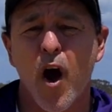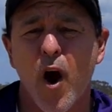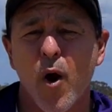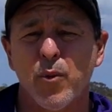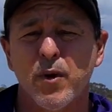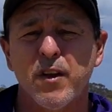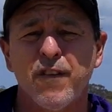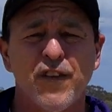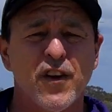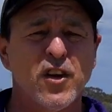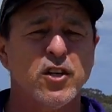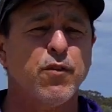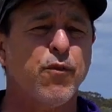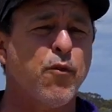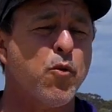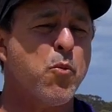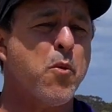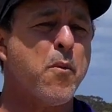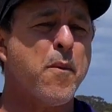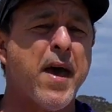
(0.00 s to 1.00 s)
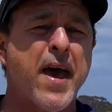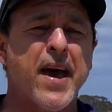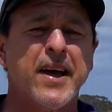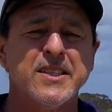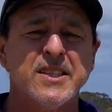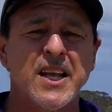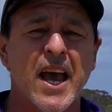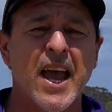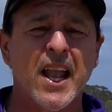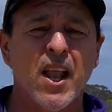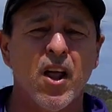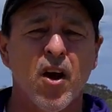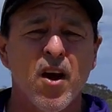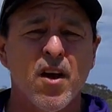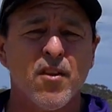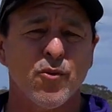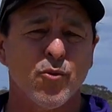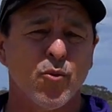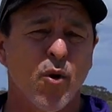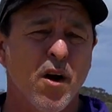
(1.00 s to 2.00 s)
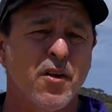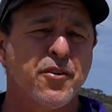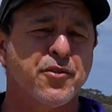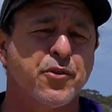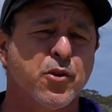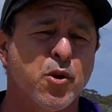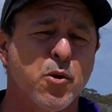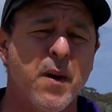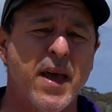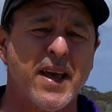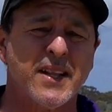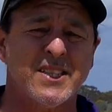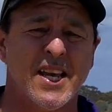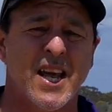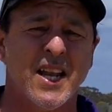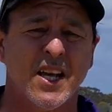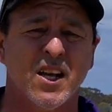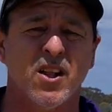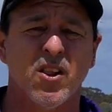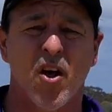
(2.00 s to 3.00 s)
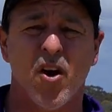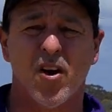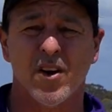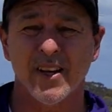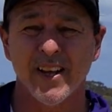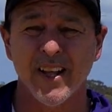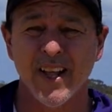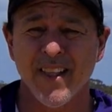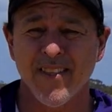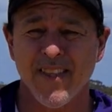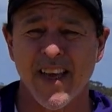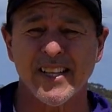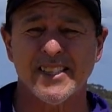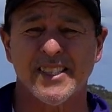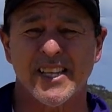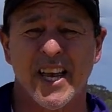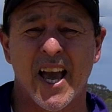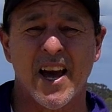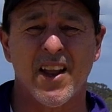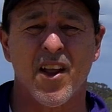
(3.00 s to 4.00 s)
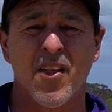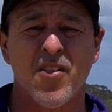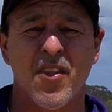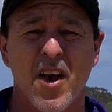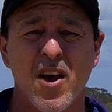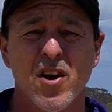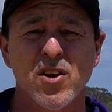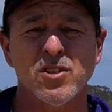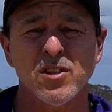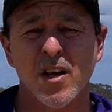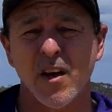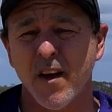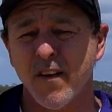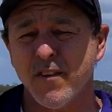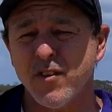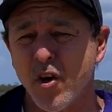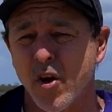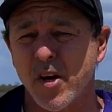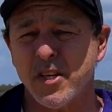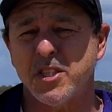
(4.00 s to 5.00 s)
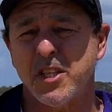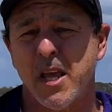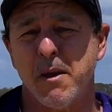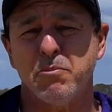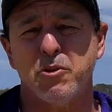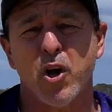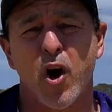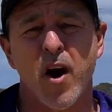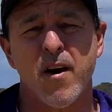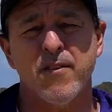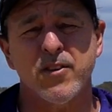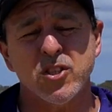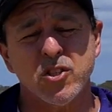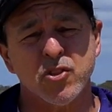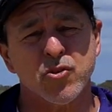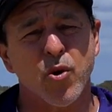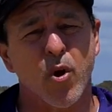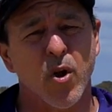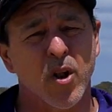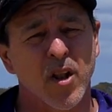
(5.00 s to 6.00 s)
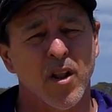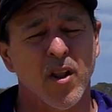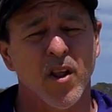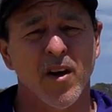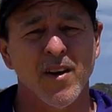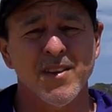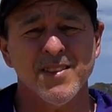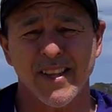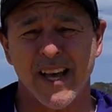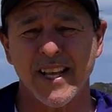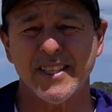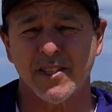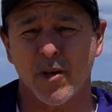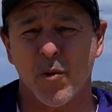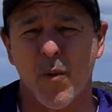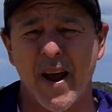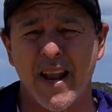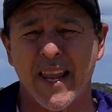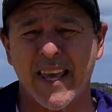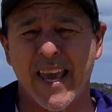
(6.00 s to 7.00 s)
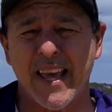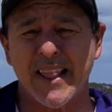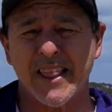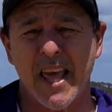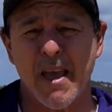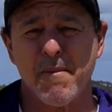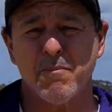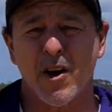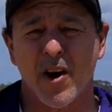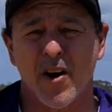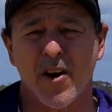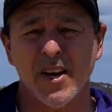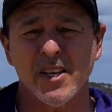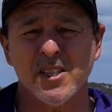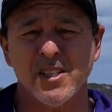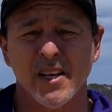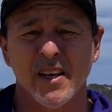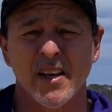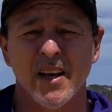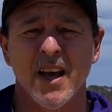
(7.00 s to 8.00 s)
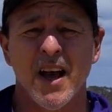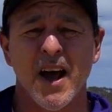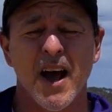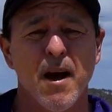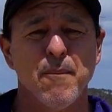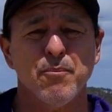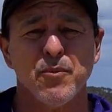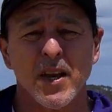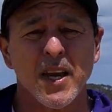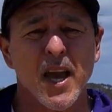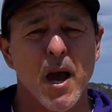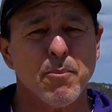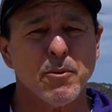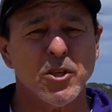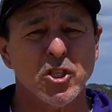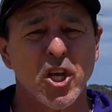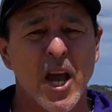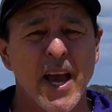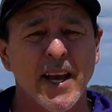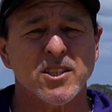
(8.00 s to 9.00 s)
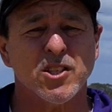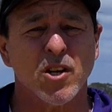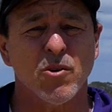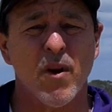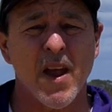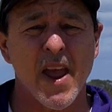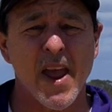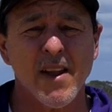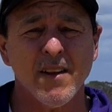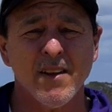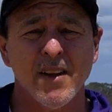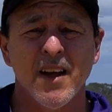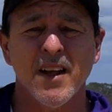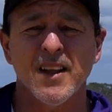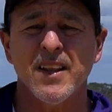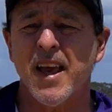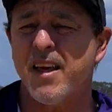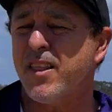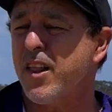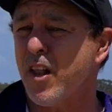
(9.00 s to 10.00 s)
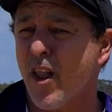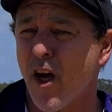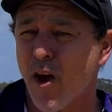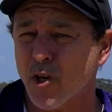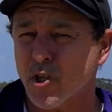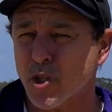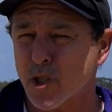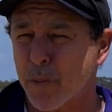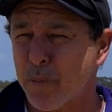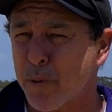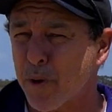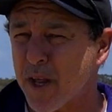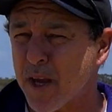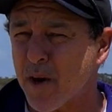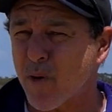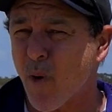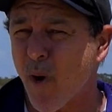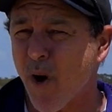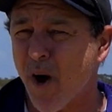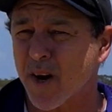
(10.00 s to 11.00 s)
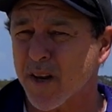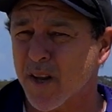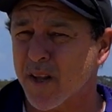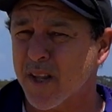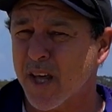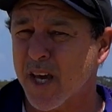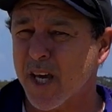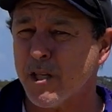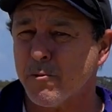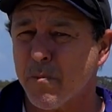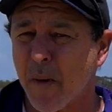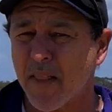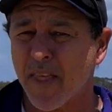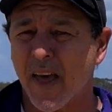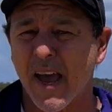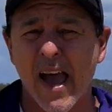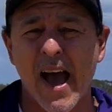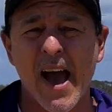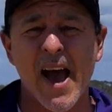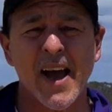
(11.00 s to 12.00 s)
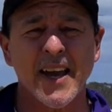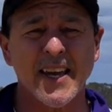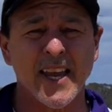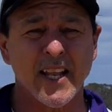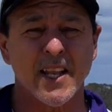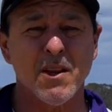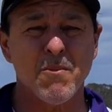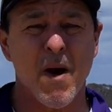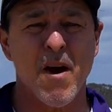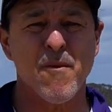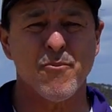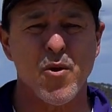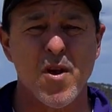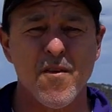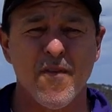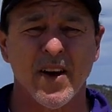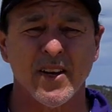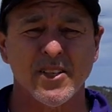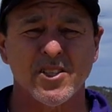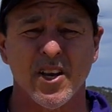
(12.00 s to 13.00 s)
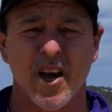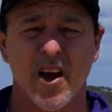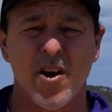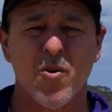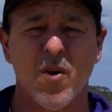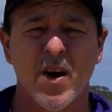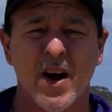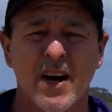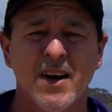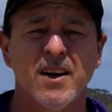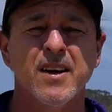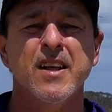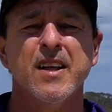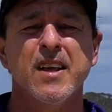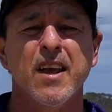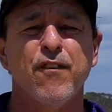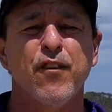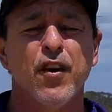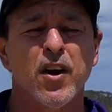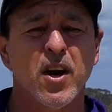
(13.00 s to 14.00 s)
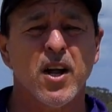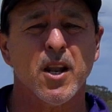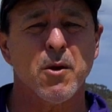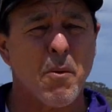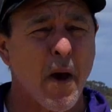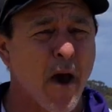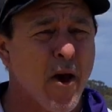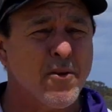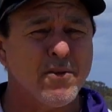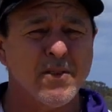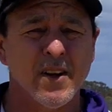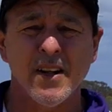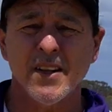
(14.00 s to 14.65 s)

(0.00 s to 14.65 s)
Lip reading: I would fish from about daylight right through about 10 o'clock. That's the gun on those. Nice deep divers, troll along. That's the way to get them, guys. A couple of jacks around. Now, the locals are pretty quiet on these, but they are getting them upriver. So if you've got a boat,